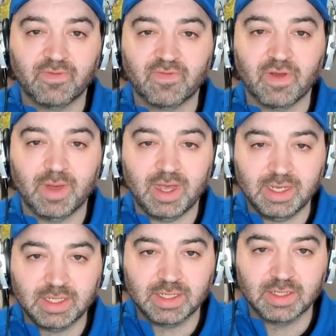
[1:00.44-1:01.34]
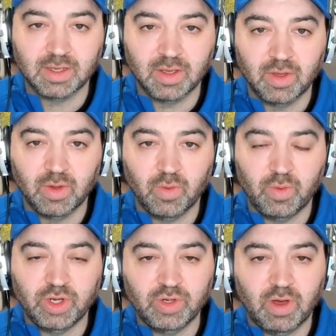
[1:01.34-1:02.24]
from us,
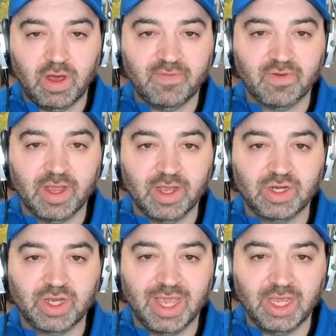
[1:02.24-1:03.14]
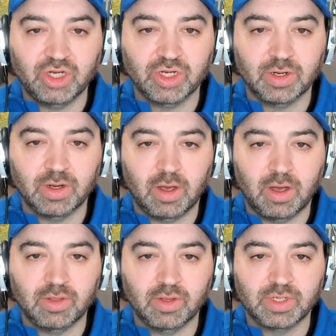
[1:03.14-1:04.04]
we do offer education
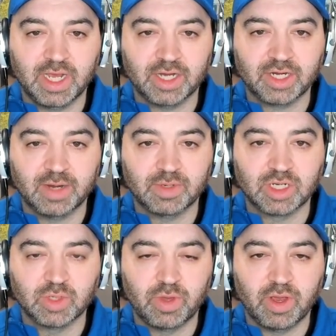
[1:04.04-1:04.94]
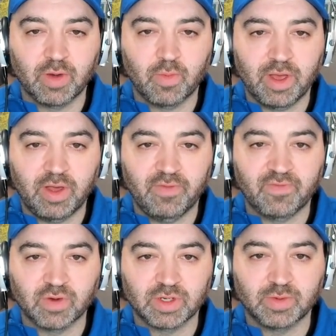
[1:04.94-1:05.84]
on those dash cameras because we are well
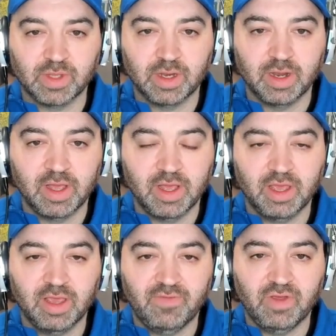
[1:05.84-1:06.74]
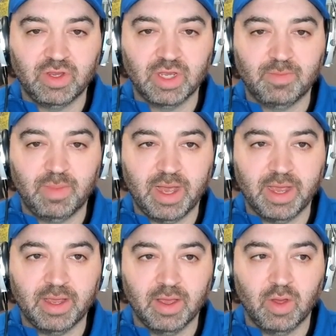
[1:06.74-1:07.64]
versed with it. If you did
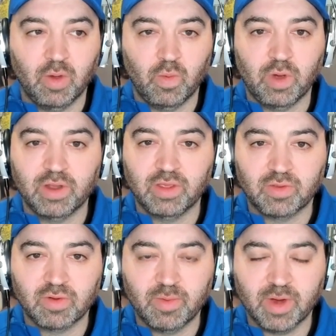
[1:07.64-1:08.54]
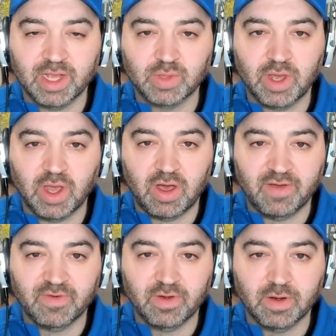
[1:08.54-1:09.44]
buy one of the three brands we
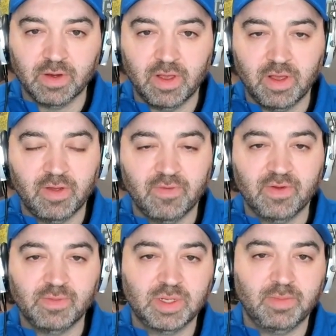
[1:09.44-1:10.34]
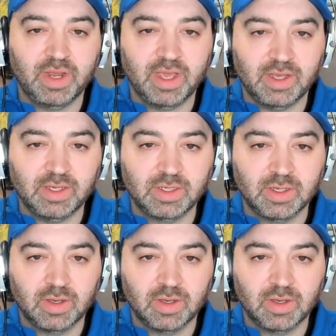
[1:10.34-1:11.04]
offer from somebody else,